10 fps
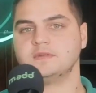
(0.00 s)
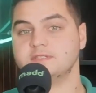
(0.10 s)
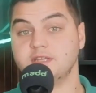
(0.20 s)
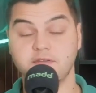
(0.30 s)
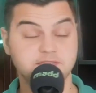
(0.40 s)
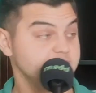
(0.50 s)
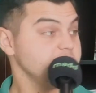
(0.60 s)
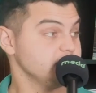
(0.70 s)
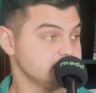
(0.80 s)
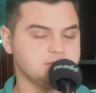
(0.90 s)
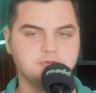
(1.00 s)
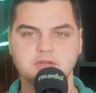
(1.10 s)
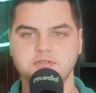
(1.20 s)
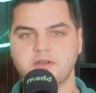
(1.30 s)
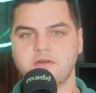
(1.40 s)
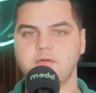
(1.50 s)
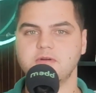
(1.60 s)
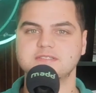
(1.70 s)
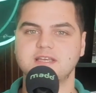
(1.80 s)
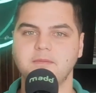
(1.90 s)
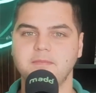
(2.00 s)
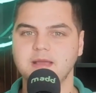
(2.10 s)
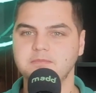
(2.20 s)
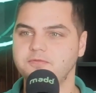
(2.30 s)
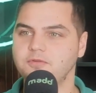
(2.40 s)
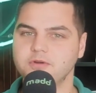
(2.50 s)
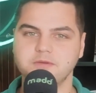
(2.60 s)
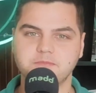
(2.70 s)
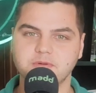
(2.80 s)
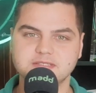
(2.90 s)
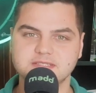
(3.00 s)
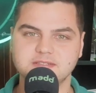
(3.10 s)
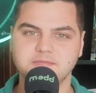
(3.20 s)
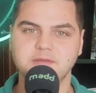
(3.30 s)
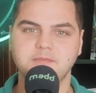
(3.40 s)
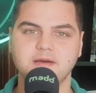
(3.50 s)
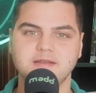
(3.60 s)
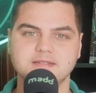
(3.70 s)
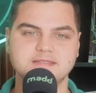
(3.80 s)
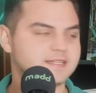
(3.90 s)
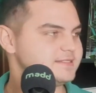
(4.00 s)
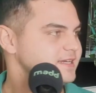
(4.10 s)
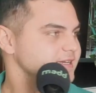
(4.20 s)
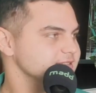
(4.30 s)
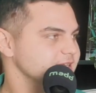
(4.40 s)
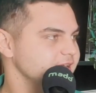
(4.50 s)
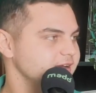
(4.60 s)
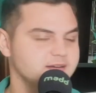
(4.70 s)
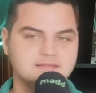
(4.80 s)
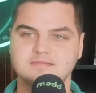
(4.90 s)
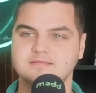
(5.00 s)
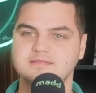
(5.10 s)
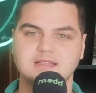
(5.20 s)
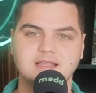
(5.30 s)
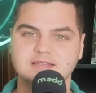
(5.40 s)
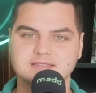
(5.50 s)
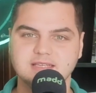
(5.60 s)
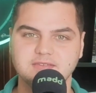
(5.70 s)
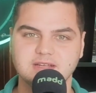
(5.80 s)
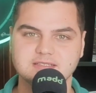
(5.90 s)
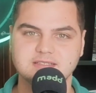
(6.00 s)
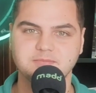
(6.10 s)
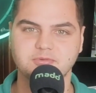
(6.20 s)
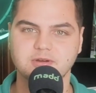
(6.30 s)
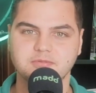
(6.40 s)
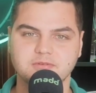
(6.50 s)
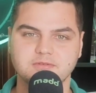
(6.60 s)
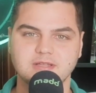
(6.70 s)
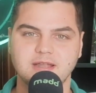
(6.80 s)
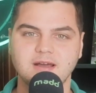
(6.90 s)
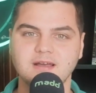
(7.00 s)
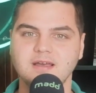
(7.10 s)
So I've seen those computer-generated ones come back before. You press a submit button and 10 seconds later, the lender's given us the pre-approval letter.